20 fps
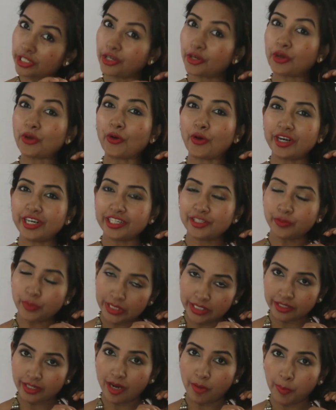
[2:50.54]
Secure it
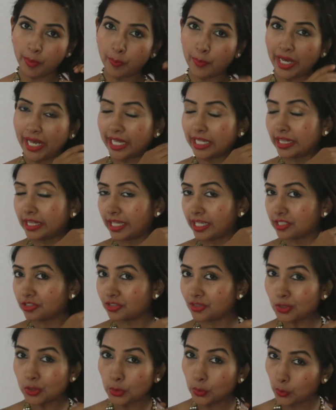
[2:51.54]
with a rubber band, then
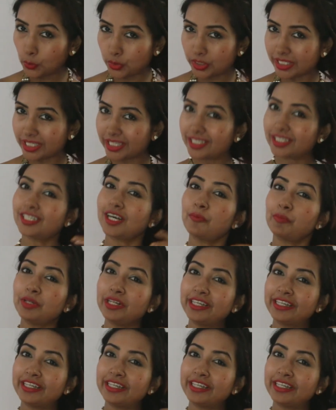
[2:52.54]
just loosen it up a